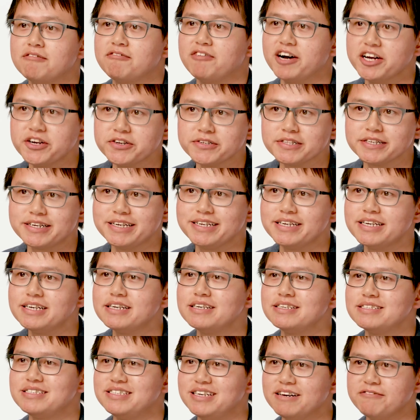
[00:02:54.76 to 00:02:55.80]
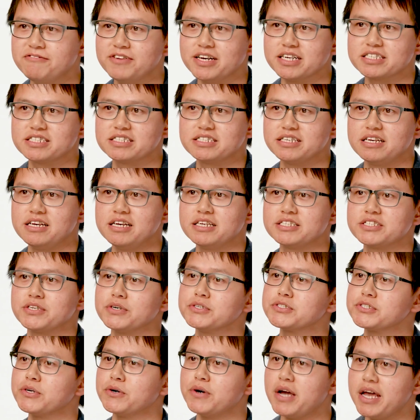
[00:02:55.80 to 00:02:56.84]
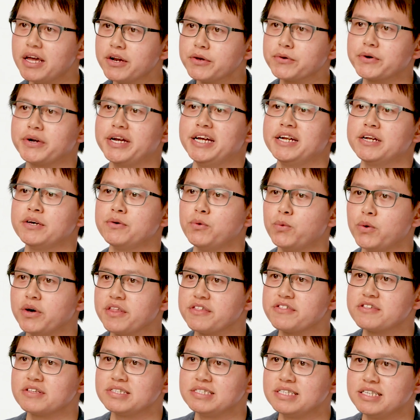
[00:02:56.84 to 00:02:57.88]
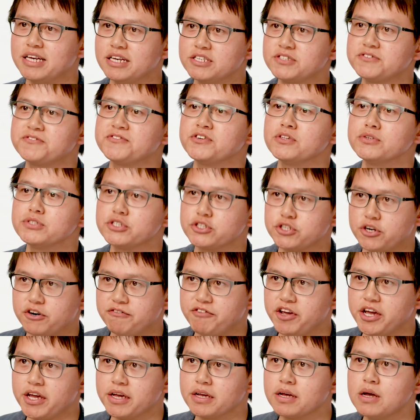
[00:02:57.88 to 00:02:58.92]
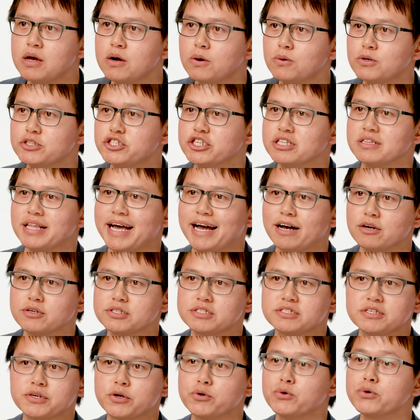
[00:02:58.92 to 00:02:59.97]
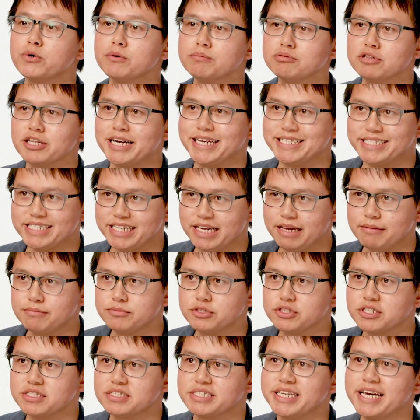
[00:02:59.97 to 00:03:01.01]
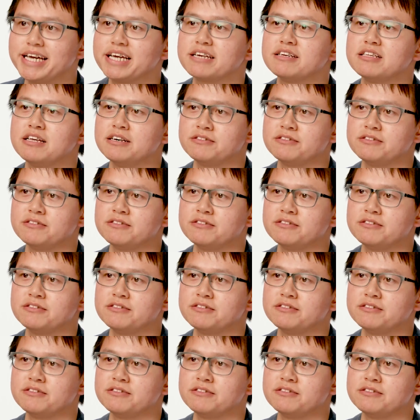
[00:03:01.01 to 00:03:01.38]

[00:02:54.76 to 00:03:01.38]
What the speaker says: Finally, TFX is also integrated with TensorFlow Serving, which allows the Google Play team to take